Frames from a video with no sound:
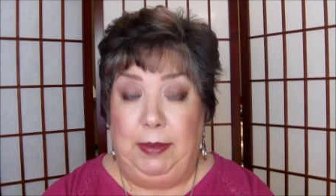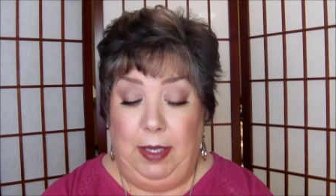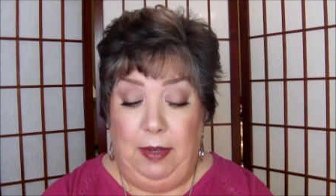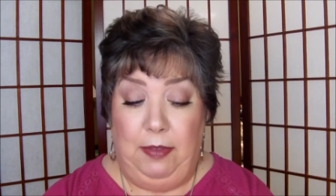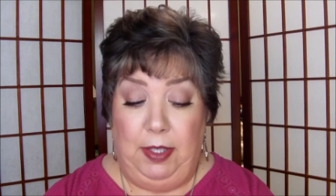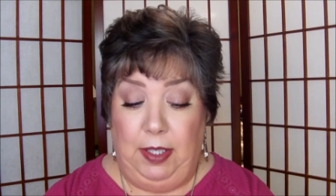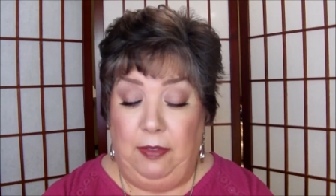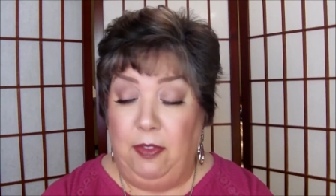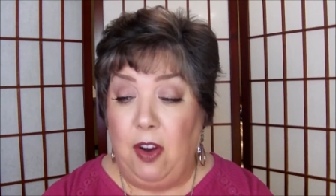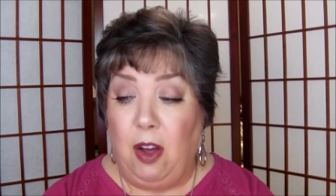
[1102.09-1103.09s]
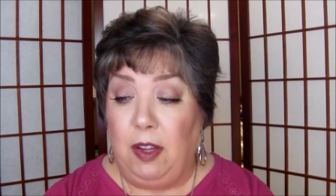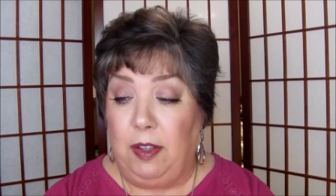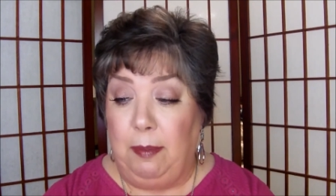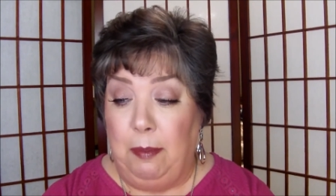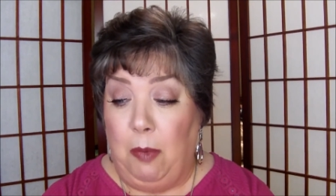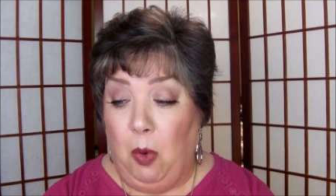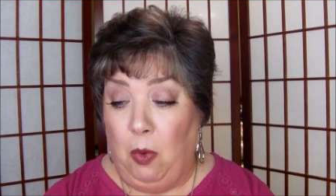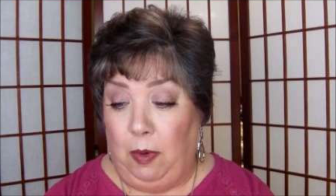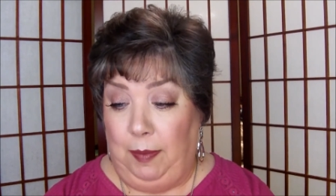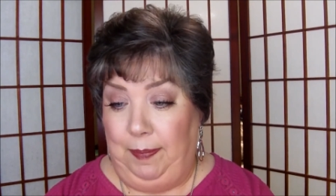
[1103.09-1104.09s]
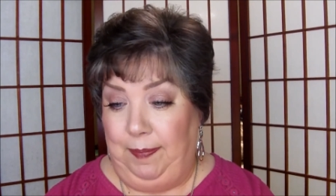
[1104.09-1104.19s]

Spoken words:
of it, if not more.